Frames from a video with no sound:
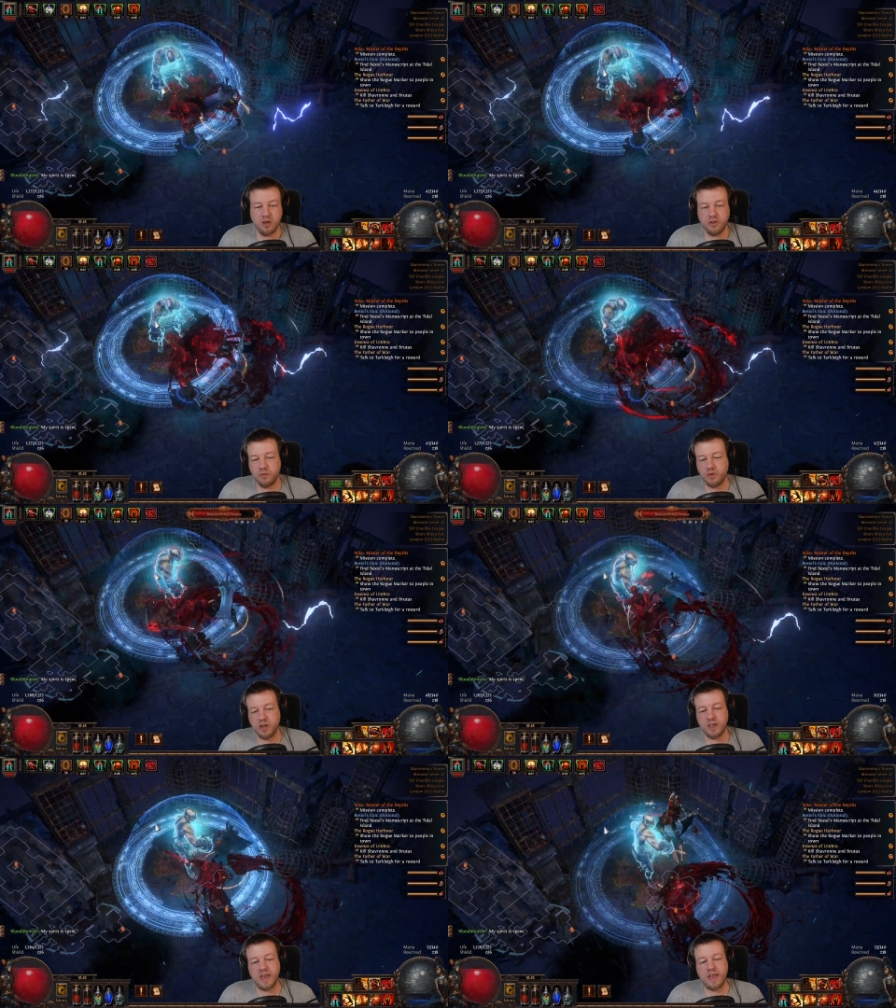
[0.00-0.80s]
I'm going
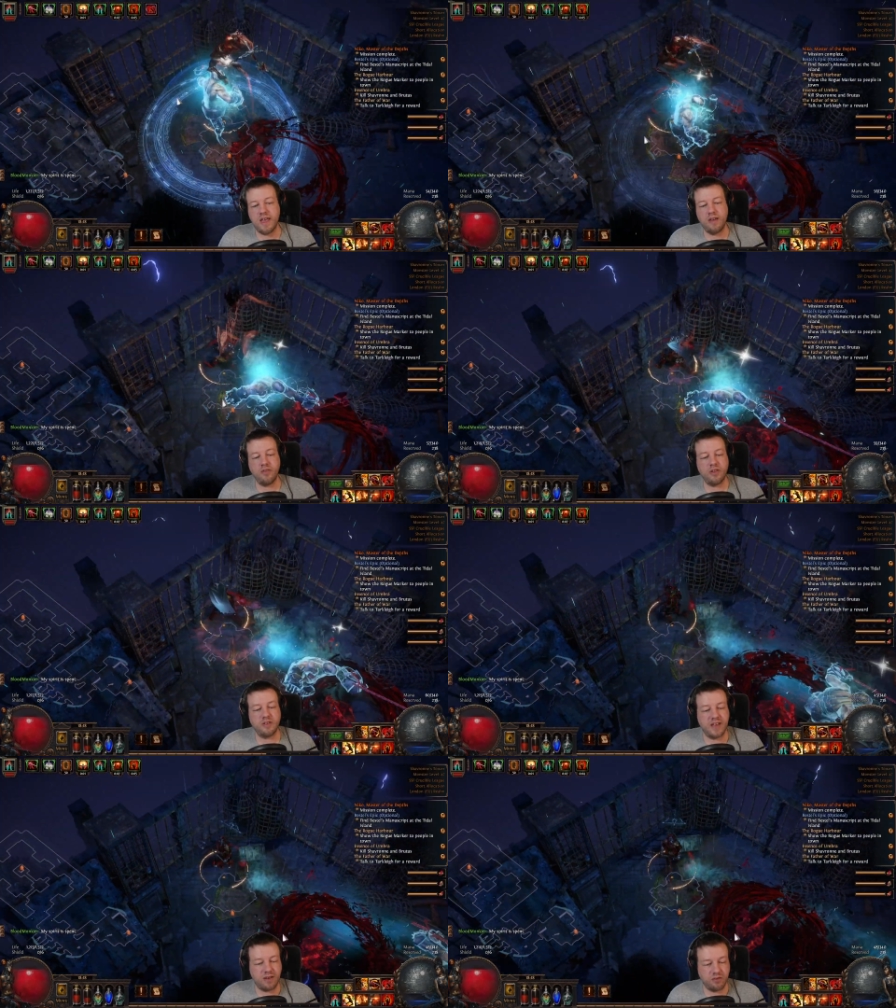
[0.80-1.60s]
to get everything
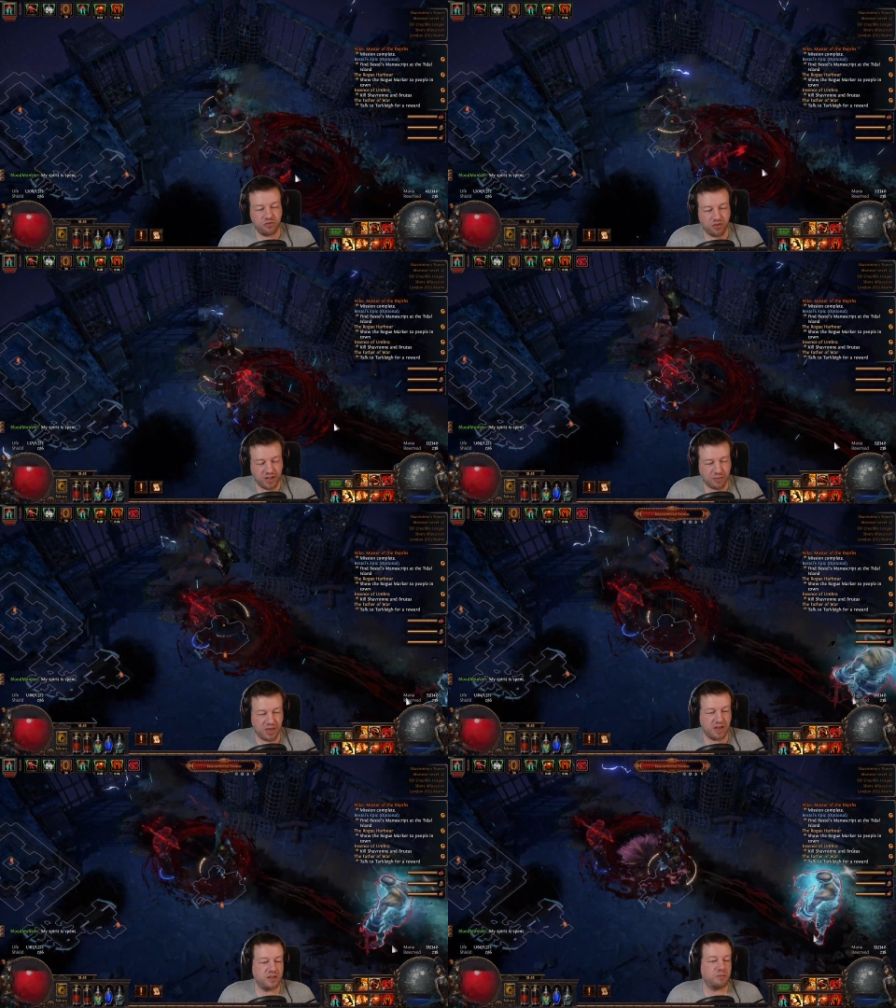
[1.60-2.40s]
down and try and get
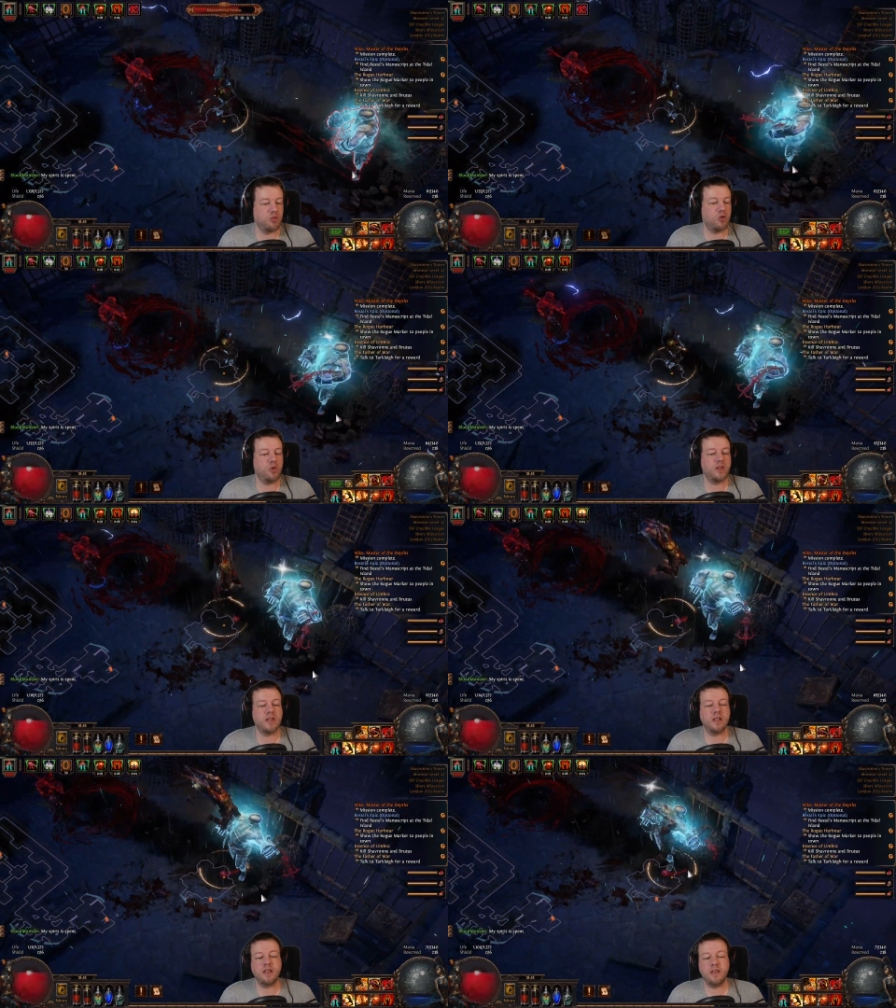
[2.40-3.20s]
behind him
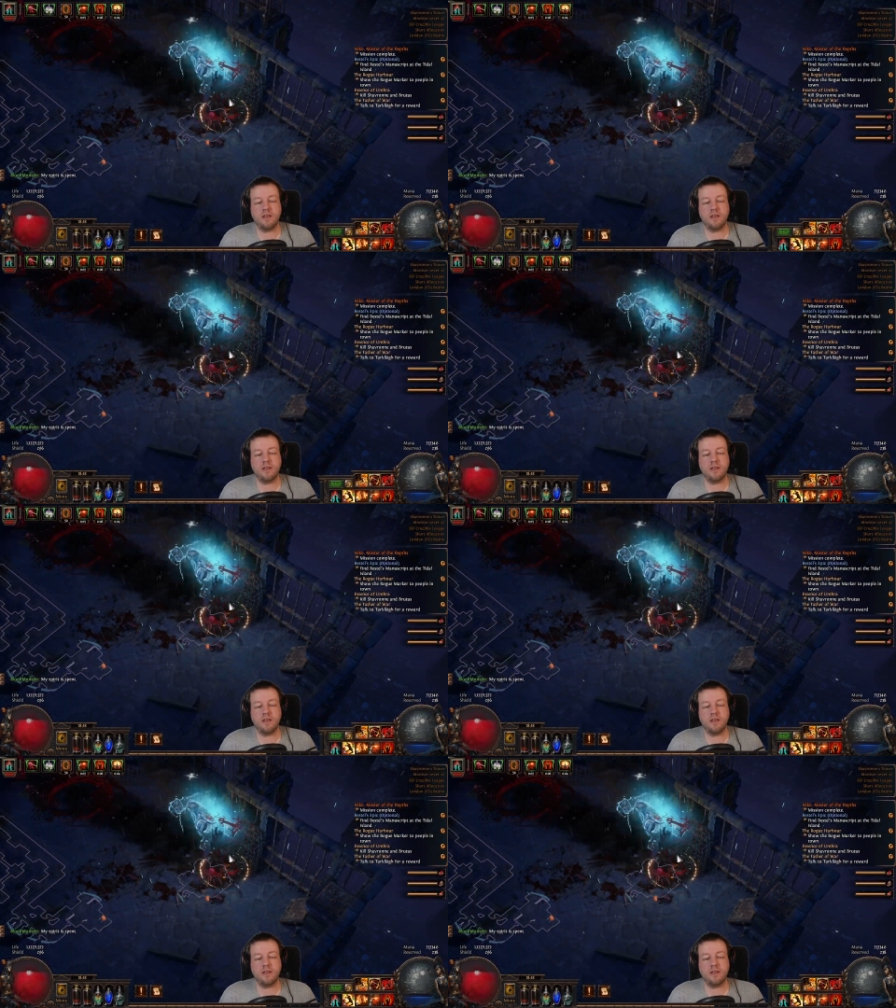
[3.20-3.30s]
quickly.